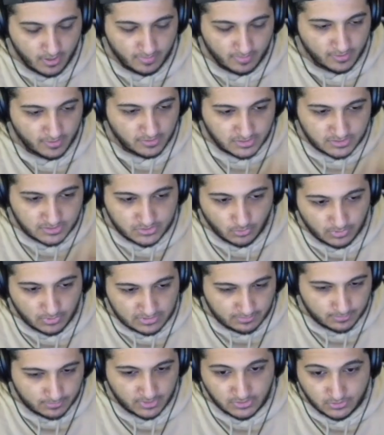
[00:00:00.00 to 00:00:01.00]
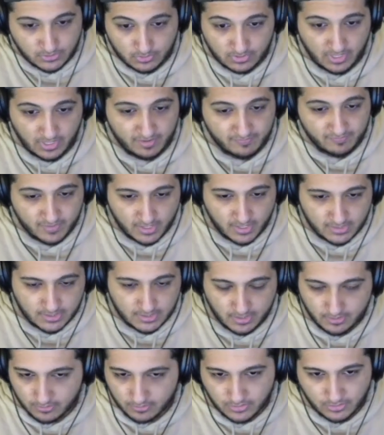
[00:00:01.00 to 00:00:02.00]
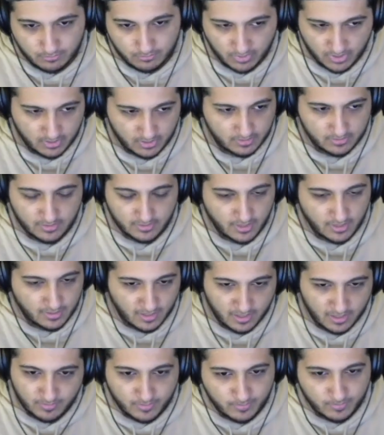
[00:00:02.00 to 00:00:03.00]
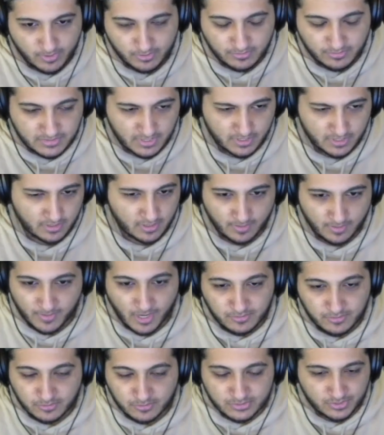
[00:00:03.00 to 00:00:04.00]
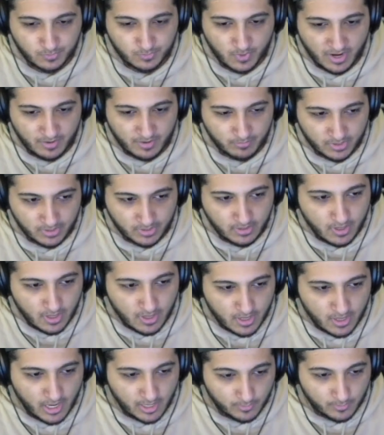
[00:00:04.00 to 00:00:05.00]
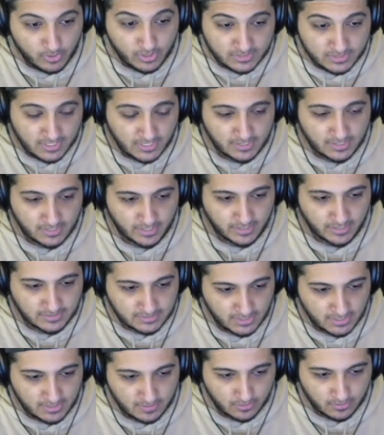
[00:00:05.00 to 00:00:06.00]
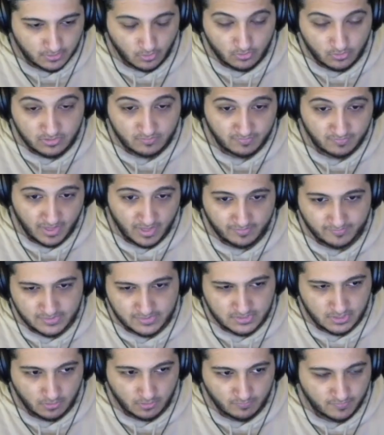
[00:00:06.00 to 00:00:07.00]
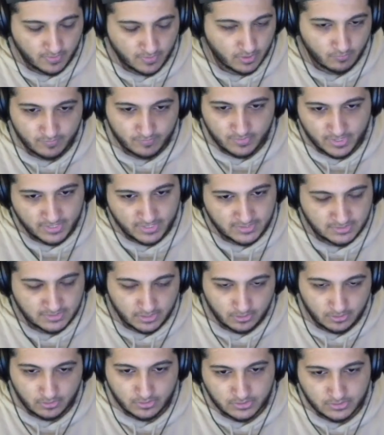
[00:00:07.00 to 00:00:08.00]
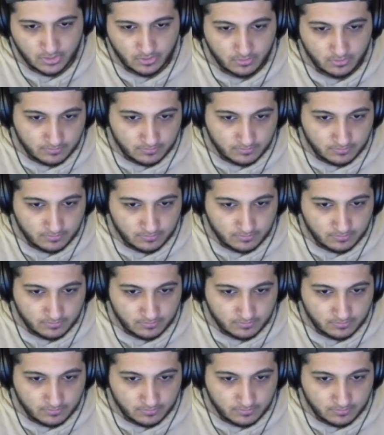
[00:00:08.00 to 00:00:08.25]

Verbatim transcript: There's just so much potential with live content on YouTube, but not a lot of people are using it. And I'm not too sure why, but I'm really excited to like see the growth of live itself like over the next year or so.